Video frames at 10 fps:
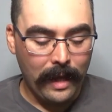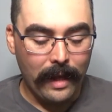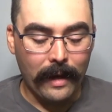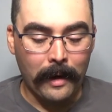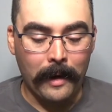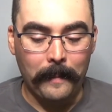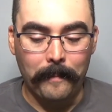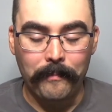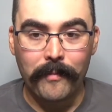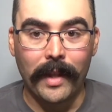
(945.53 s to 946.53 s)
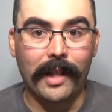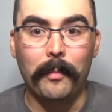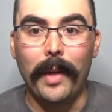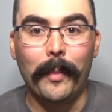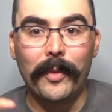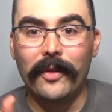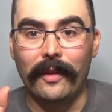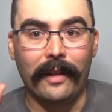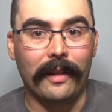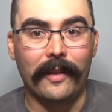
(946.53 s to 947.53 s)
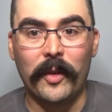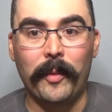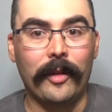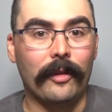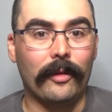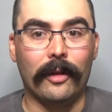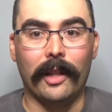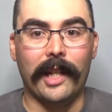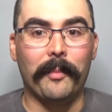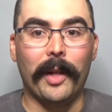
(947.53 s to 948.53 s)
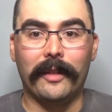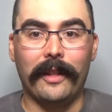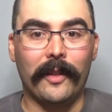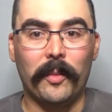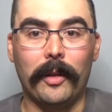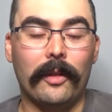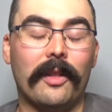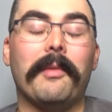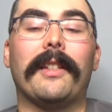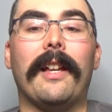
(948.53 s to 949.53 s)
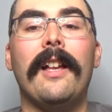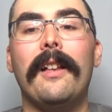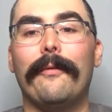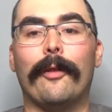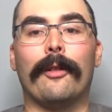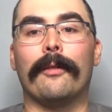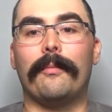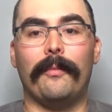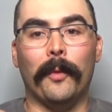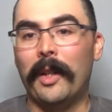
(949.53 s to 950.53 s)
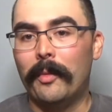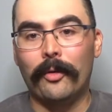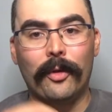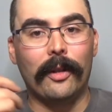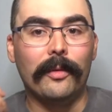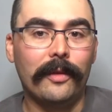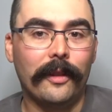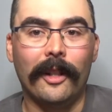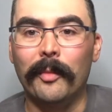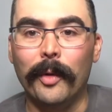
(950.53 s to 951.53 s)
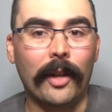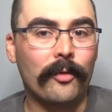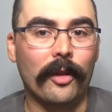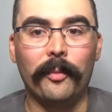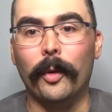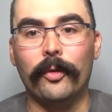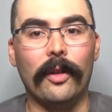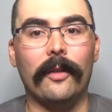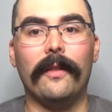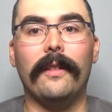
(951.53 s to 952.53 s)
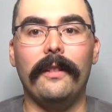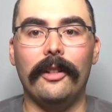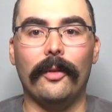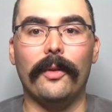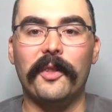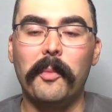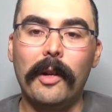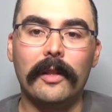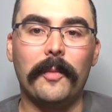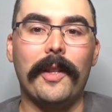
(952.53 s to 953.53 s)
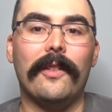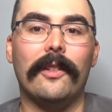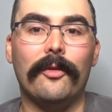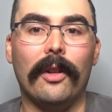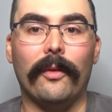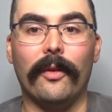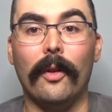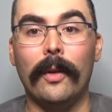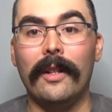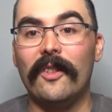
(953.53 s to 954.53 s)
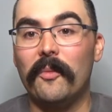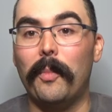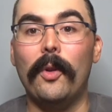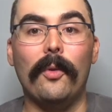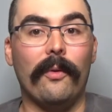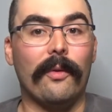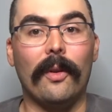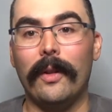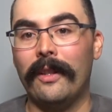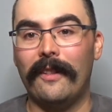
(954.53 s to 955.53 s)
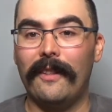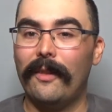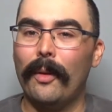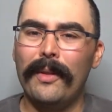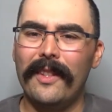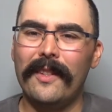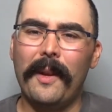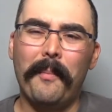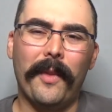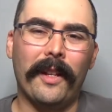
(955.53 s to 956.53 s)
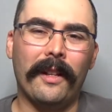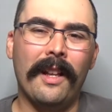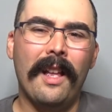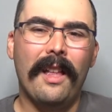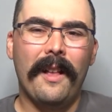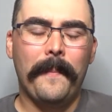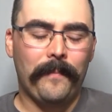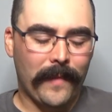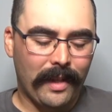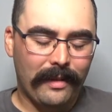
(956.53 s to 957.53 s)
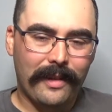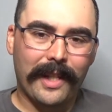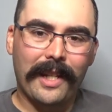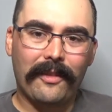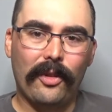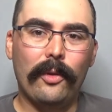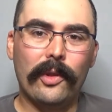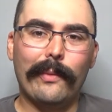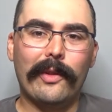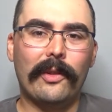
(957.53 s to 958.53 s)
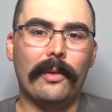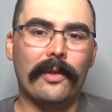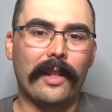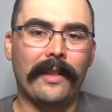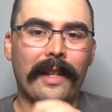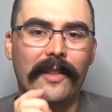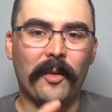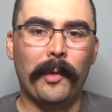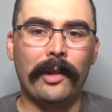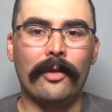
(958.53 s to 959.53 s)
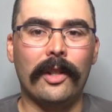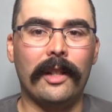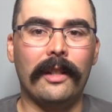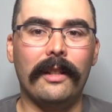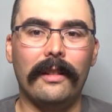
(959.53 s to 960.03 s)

like a MEPS spinner or like a bucktail spinner or something like that for rainbow trout, brown trout, brook trout. You know, those smaller species of trout. Throw in a spoon. Throw in something to get 2 surface lures and that spinner jig.